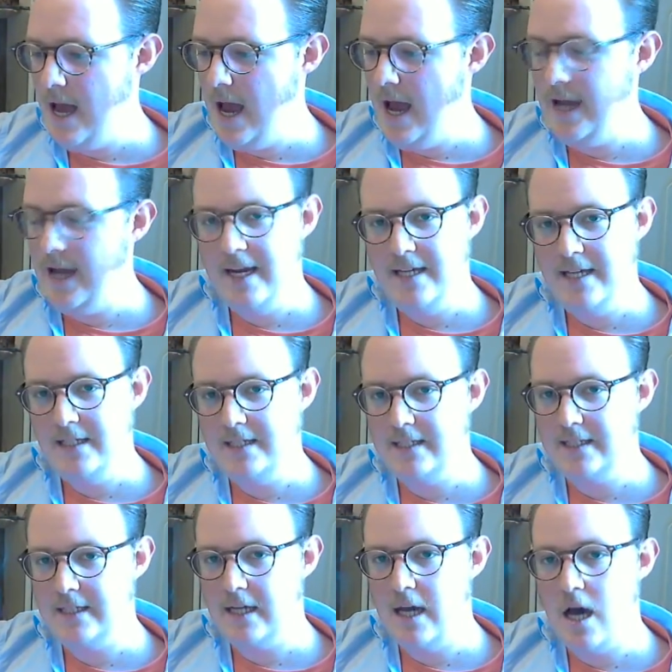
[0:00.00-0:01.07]
I
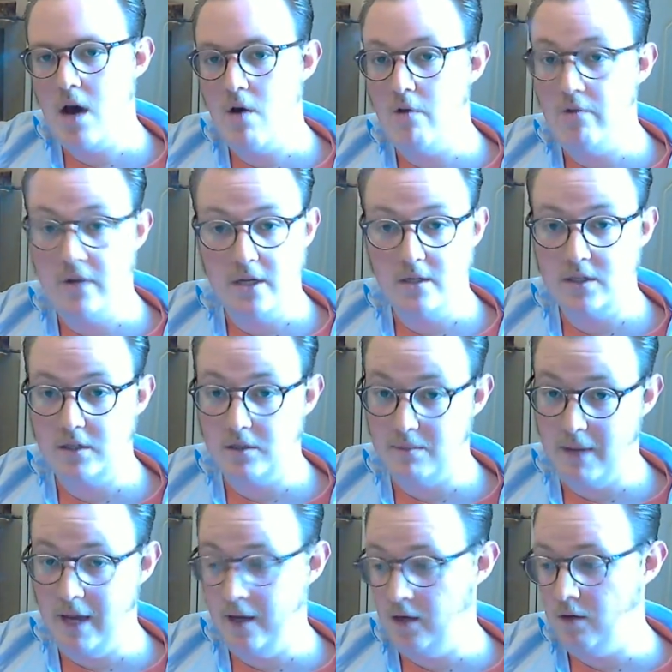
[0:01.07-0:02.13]
guess Oriental
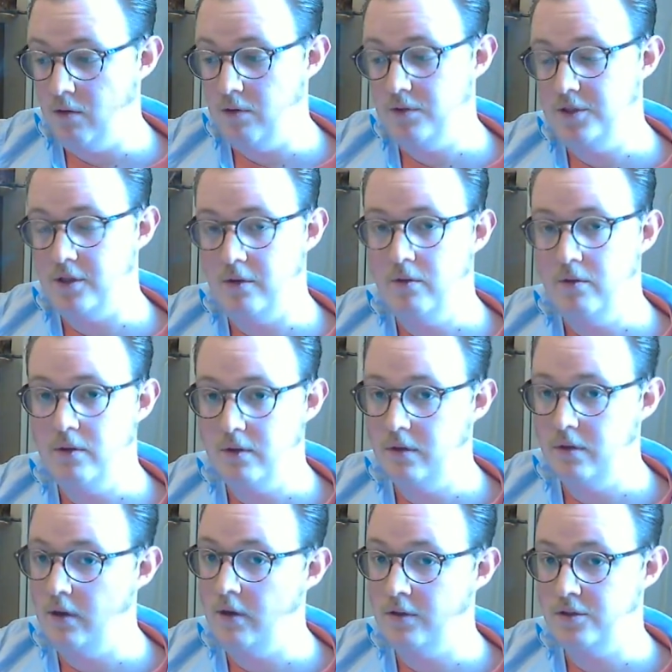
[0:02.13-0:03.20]
tobacco also,
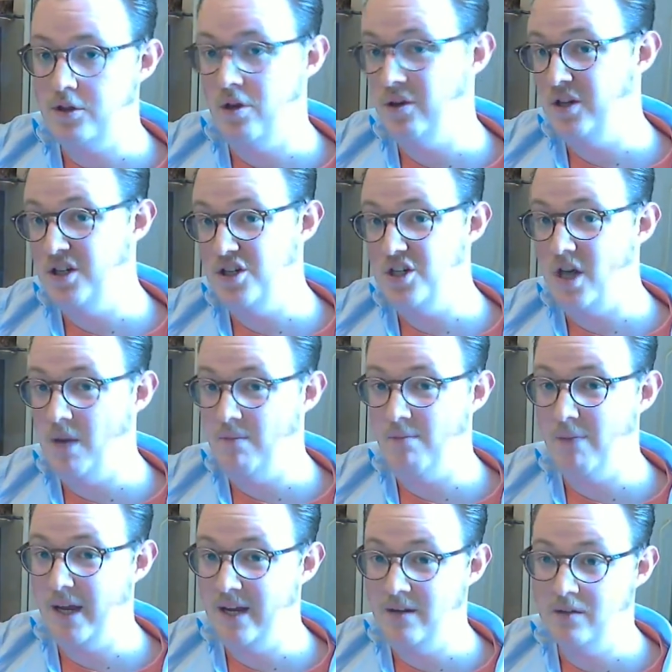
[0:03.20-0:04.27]
Turkish type of
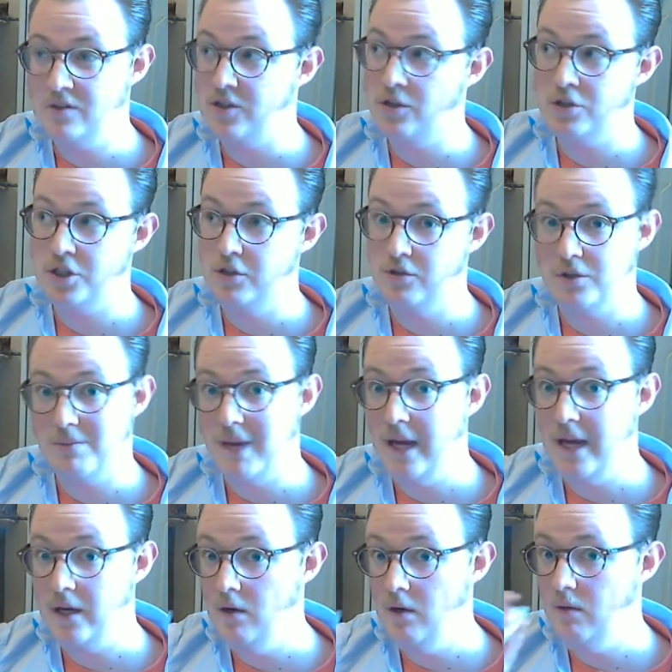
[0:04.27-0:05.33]
blend, sun-cured
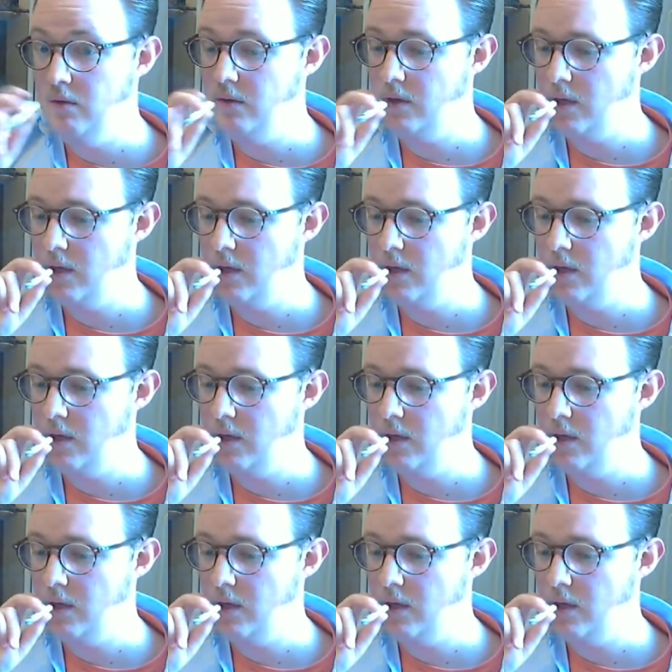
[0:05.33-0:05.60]
tobacco.